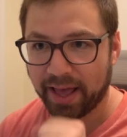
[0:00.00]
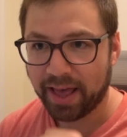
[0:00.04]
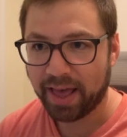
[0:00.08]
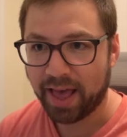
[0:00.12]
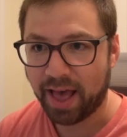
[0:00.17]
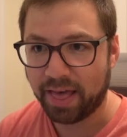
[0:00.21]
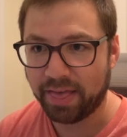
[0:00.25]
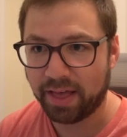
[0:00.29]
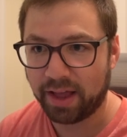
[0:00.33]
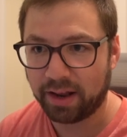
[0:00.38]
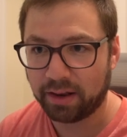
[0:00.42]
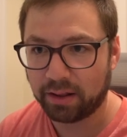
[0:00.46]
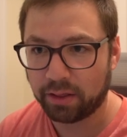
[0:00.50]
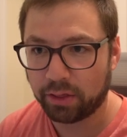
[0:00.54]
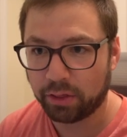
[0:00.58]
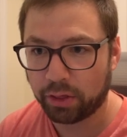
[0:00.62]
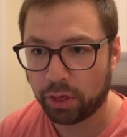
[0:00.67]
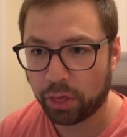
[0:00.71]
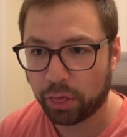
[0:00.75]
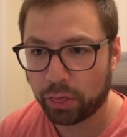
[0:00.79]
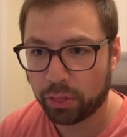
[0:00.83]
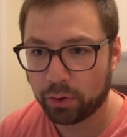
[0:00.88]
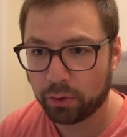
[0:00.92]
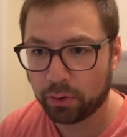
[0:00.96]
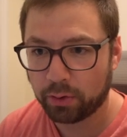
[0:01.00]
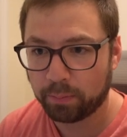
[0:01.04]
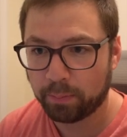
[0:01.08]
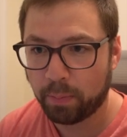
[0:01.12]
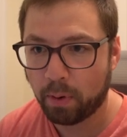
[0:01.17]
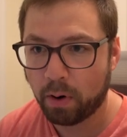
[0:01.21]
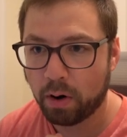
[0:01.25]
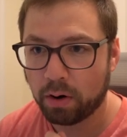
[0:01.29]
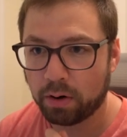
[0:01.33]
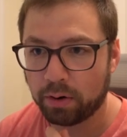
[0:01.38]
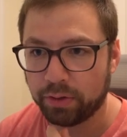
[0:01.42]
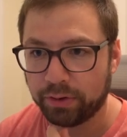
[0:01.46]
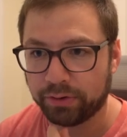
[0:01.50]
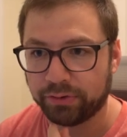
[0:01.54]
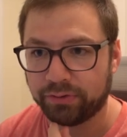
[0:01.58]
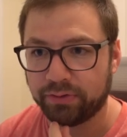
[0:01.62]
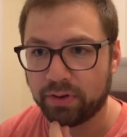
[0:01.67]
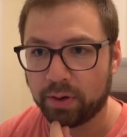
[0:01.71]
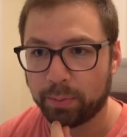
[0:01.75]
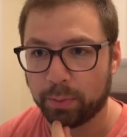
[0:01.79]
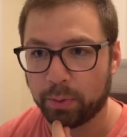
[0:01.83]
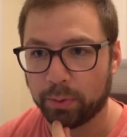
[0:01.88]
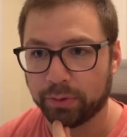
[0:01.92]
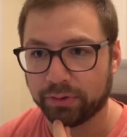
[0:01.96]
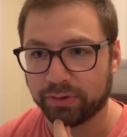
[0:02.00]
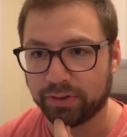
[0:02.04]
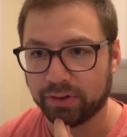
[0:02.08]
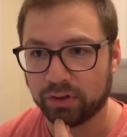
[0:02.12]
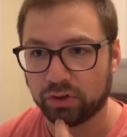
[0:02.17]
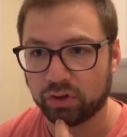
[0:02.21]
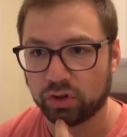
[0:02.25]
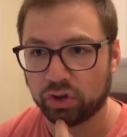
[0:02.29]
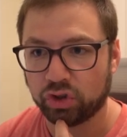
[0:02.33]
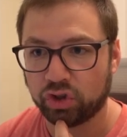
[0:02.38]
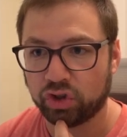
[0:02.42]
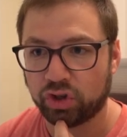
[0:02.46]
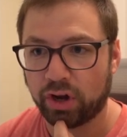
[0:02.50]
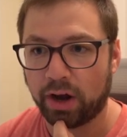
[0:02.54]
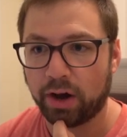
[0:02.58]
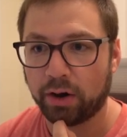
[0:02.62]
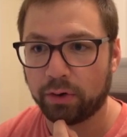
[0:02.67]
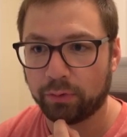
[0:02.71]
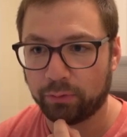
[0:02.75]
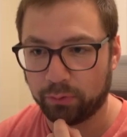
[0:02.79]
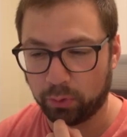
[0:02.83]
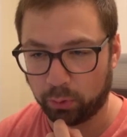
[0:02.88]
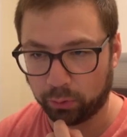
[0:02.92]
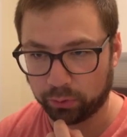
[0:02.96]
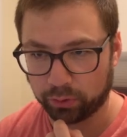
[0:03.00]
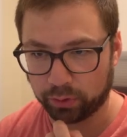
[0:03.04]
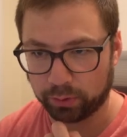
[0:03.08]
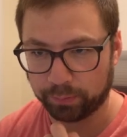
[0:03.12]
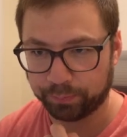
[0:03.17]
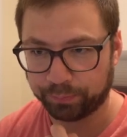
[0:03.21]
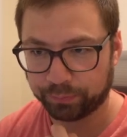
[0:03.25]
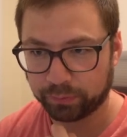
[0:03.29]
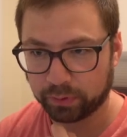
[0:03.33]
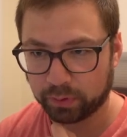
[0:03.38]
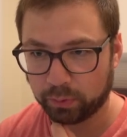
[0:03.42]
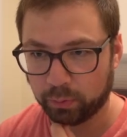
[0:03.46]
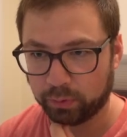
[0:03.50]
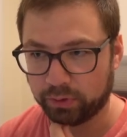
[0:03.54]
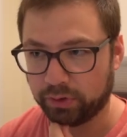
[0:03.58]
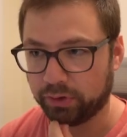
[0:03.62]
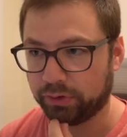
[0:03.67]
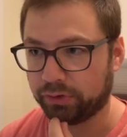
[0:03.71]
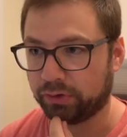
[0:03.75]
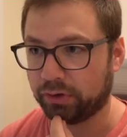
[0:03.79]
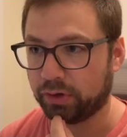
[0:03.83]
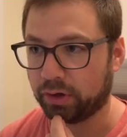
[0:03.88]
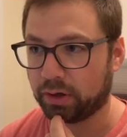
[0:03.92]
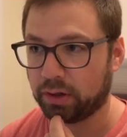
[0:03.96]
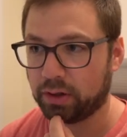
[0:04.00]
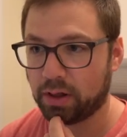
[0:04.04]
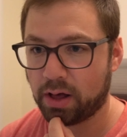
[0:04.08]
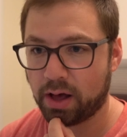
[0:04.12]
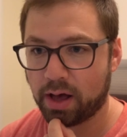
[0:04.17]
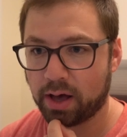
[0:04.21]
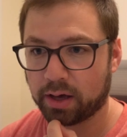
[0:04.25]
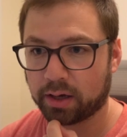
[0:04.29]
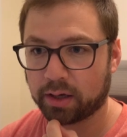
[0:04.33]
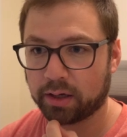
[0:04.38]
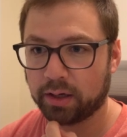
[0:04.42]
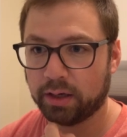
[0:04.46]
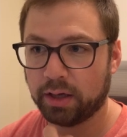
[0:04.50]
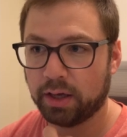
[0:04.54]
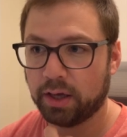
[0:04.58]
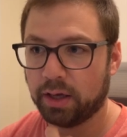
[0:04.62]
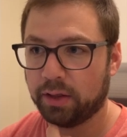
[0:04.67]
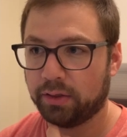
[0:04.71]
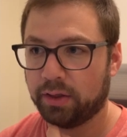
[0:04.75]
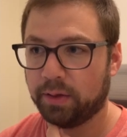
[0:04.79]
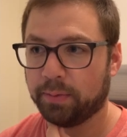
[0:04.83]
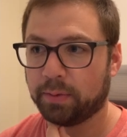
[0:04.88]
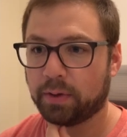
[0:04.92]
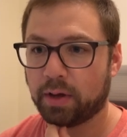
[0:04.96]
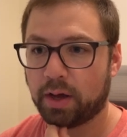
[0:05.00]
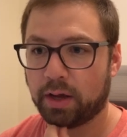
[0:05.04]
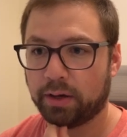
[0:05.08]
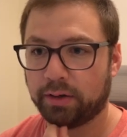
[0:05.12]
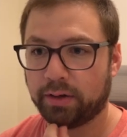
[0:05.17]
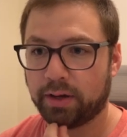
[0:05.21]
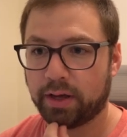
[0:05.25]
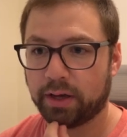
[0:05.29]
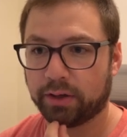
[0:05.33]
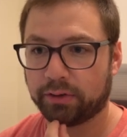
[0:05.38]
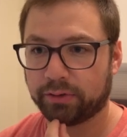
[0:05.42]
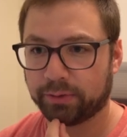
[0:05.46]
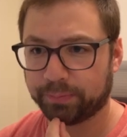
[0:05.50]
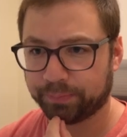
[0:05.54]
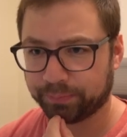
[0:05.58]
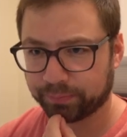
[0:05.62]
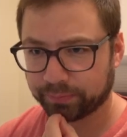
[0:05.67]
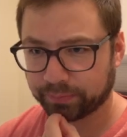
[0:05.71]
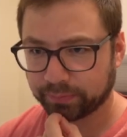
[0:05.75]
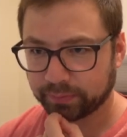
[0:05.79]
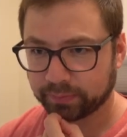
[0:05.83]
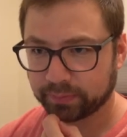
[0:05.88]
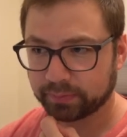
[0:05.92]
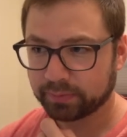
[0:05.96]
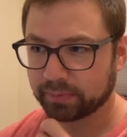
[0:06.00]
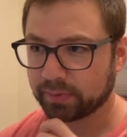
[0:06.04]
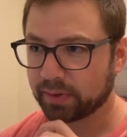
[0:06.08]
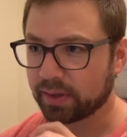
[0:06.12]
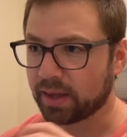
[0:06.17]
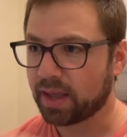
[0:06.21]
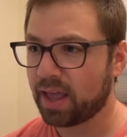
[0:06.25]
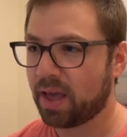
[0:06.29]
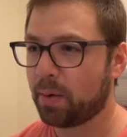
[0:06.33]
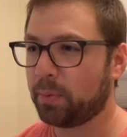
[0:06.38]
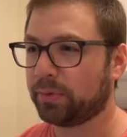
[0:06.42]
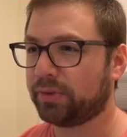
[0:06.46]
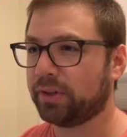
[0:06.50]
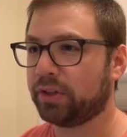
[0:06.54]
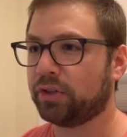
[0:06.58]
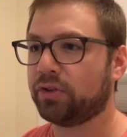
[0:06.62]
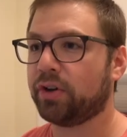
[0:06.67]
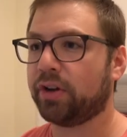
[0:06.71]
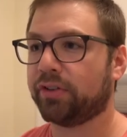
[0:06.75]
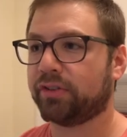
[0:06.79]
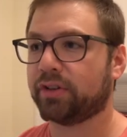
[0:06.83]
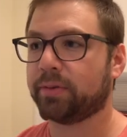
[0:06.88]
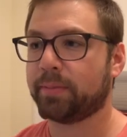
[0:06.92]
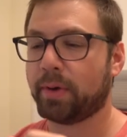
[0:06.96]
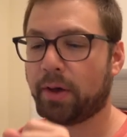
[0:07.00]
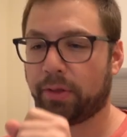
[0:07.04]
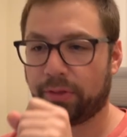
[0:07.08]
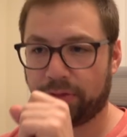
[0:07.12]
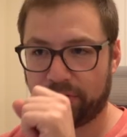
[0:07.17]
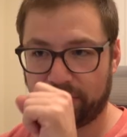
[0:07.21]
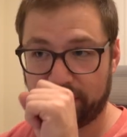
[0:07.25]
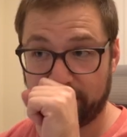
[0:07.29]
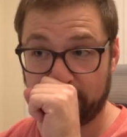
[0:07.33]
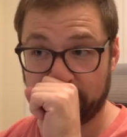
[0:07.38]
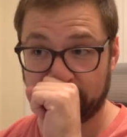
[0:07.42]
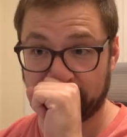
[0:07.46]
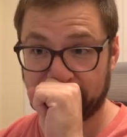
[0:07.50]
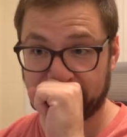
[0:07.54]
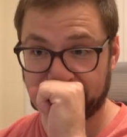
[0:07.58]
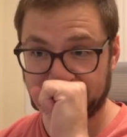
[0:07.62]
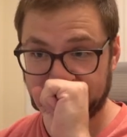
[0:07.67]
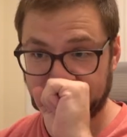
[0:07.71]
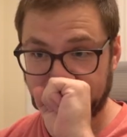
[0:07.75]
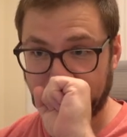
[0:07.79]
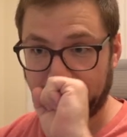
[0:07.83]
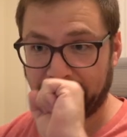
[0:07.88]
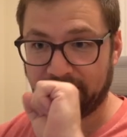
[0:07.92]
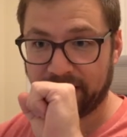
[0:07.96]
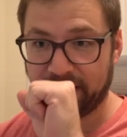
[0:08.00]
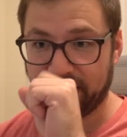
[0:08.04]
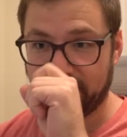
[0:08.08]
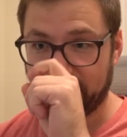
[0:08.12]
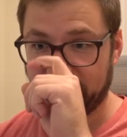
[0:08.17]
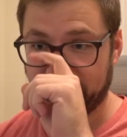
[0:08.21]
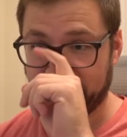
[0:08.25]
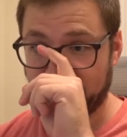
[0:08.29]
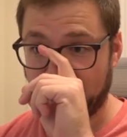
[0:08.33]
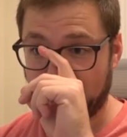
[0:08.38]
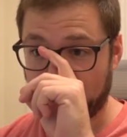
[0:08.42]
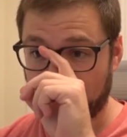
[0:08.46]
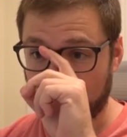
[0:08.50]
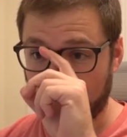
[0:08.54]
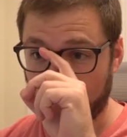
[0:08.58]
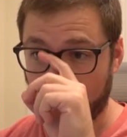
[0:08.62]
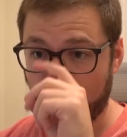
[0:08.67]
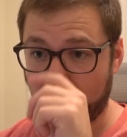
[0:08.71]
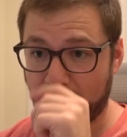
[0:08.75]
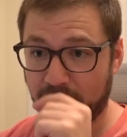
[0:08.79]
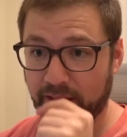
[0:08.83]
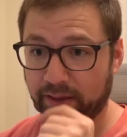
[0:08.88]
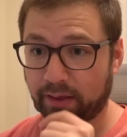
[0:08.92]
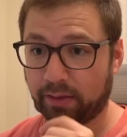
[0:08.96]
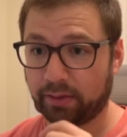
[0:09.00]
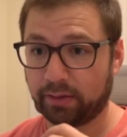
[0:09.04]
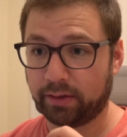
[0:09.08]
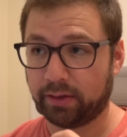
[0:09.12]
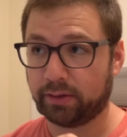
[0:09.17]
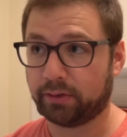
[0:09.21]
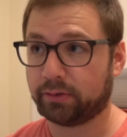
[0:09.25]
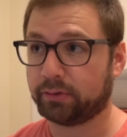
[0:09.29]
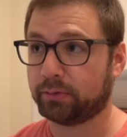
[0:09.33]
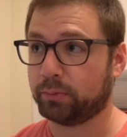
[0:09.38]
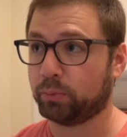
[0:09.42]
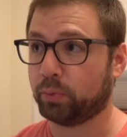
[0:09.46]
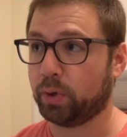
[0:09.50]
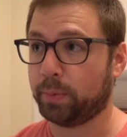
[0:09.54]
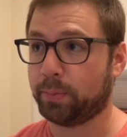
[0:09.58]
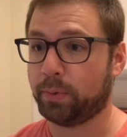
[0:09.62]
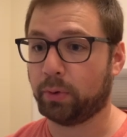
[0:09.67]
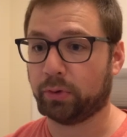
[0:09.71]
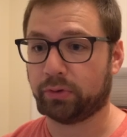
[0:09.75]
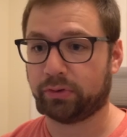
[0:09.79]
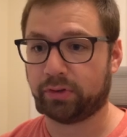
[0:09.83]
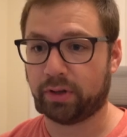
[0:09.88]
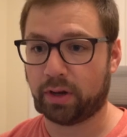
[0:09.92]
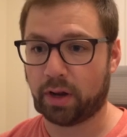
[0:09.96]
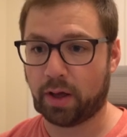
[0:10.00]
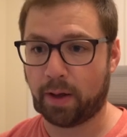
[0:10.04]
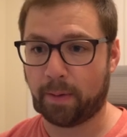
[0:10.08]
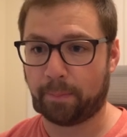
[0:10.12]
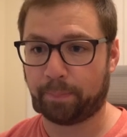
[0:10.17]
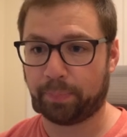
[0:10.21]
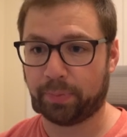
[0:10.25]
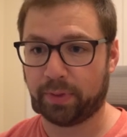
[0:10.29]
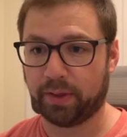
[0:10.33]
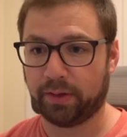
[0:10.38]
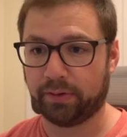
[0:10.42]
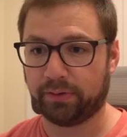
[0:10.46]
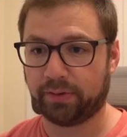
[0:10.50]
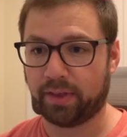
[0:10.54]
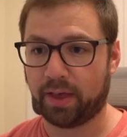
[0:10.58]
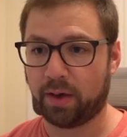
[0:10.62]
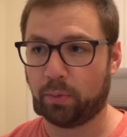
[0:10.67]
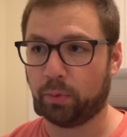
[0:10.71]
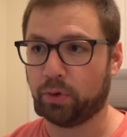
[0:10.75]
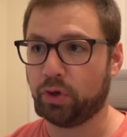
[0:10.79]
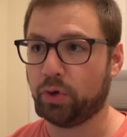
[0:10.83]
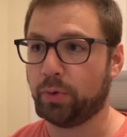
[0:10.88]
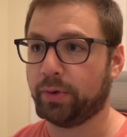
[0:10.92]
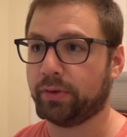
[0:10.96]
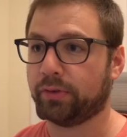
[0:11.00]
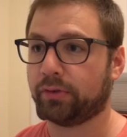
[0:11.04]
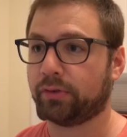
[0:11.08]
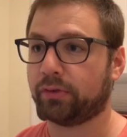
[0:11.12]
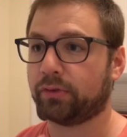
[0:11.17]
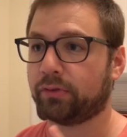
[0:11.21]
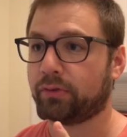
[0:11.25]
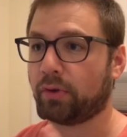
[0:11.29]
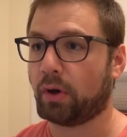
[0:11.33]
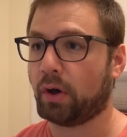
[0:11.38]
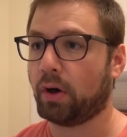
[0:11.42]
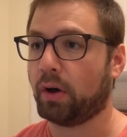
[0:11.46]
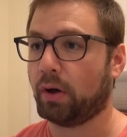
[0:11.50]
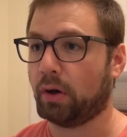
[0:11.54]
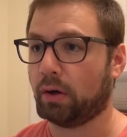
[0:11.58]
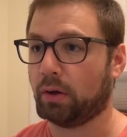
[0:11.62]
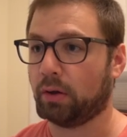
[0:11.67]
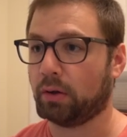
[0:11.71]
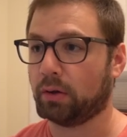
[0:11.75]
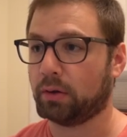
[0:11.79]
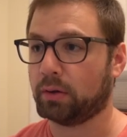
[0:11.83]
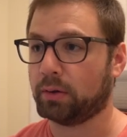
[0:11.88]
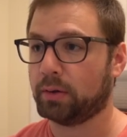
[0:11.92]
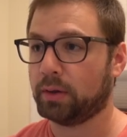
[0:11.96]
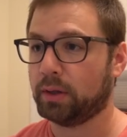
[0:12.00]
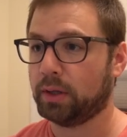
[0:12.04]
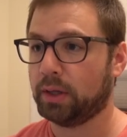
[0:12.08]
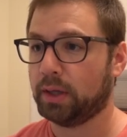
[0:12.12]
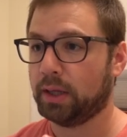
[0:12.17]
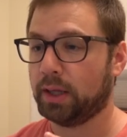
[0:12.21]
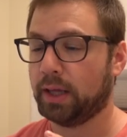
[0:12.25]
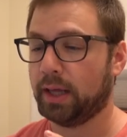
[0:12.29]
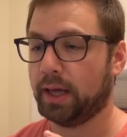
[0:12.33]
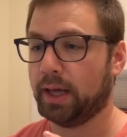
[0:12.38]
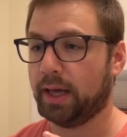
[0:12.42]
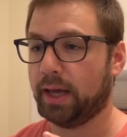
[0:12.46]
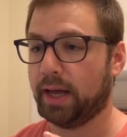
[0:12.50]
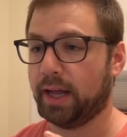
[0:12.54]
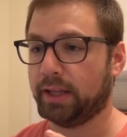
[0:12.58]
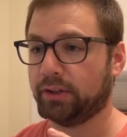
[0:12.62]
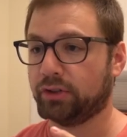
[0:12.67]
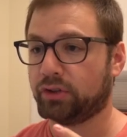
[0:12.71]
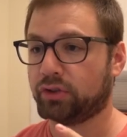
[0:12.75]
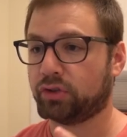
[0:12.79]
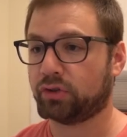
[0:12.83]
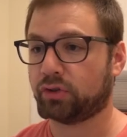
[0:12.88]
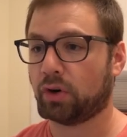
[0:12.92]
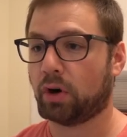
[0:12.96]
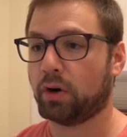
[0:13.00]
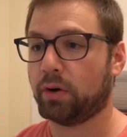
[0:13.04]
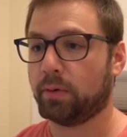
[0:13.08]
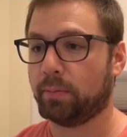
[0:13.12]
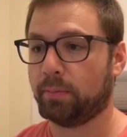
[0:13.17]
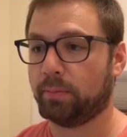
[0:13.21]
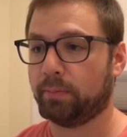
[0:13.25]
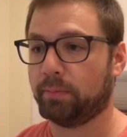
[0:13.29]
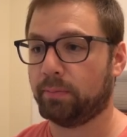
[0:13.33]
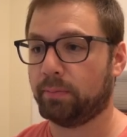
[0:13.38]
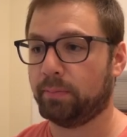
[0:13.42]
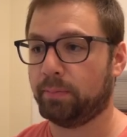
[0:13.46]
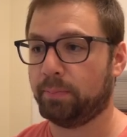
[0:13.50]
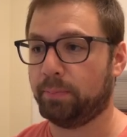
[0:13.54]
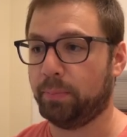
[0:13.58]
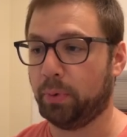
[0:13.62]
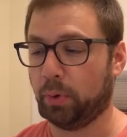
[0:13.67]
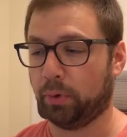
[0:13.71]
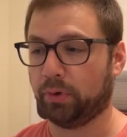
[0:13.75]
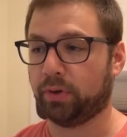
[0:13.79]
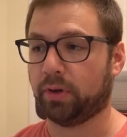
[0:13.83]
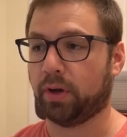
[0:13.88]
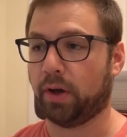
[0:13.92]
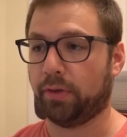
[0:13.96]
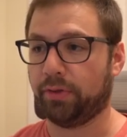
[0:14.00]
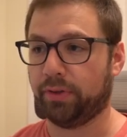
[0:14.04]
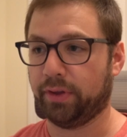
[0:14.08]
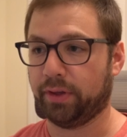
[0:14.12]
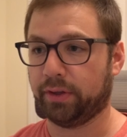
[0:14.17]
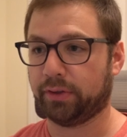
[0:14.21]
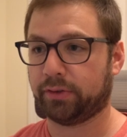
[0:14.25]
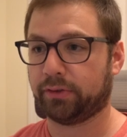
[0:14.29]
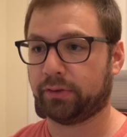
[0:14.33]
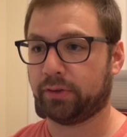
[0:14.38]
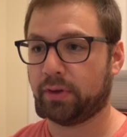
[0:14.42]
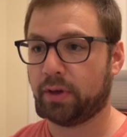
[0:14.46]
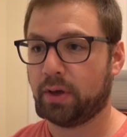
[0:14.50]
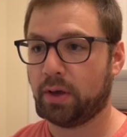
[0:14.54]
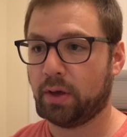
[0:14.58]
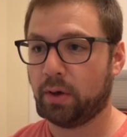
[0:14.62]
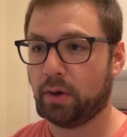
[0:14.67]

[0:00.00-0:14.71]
And then the third part of this demo is this shared folder, which is the clock, theme context, and what's interesting about this is that the way that this repo is set up is that when you install uh, and start building on this,